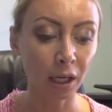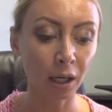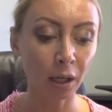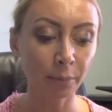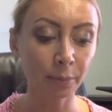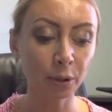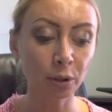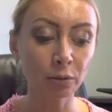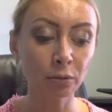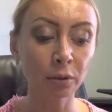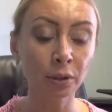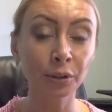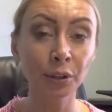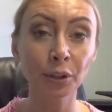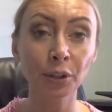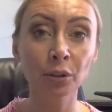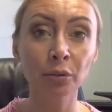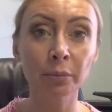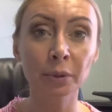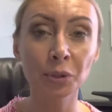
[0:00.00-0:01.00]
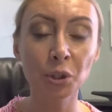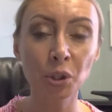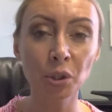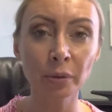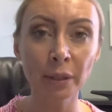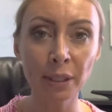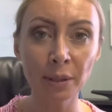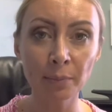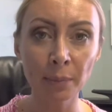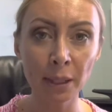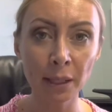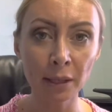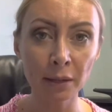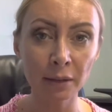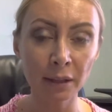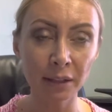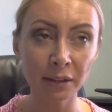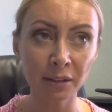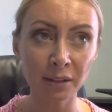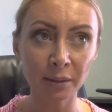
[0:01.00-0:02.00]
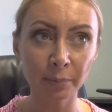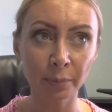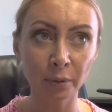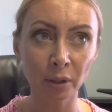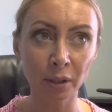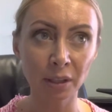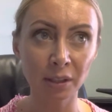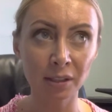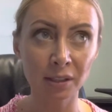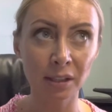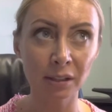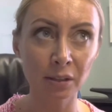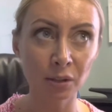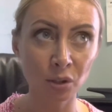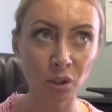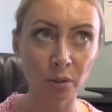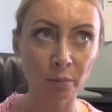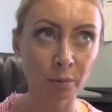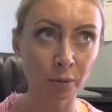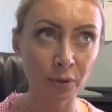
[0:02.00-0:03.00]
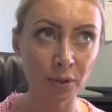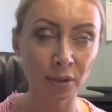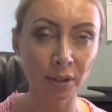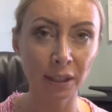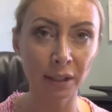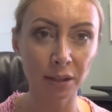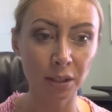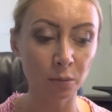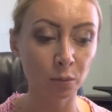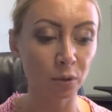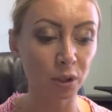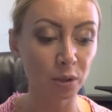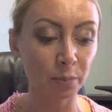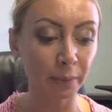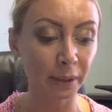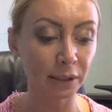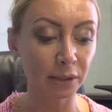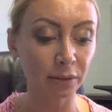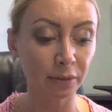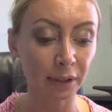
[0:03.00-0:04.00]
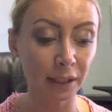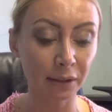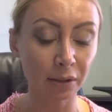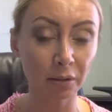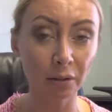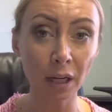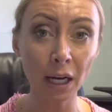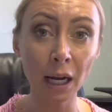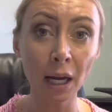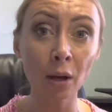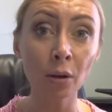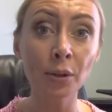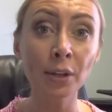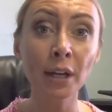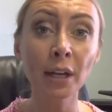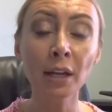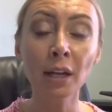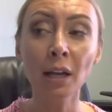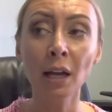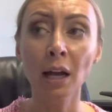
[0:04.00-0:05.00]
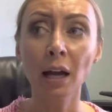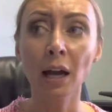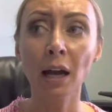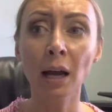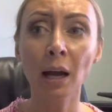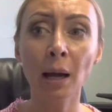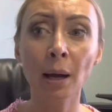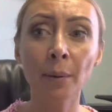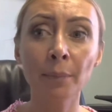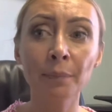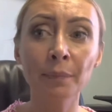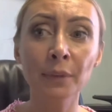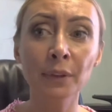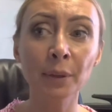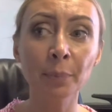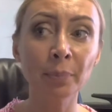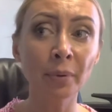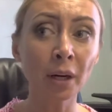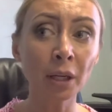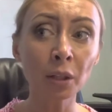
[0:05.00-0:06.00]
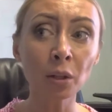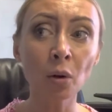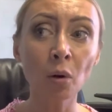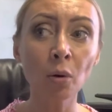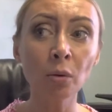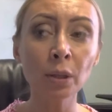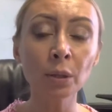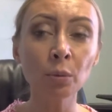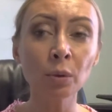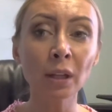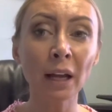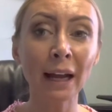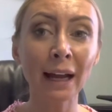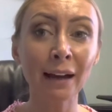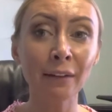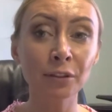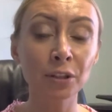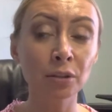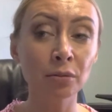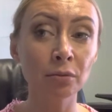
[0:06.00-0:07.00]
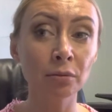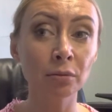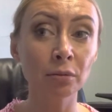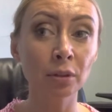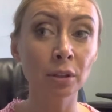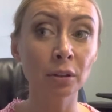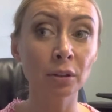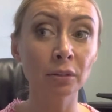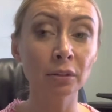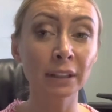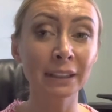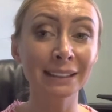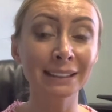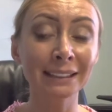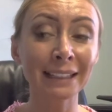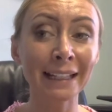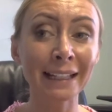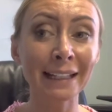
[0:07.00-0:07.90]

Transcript: cruel and inhuman treatment, that this party is eligible to get divorced based on that ground. The party only will have to, let's say,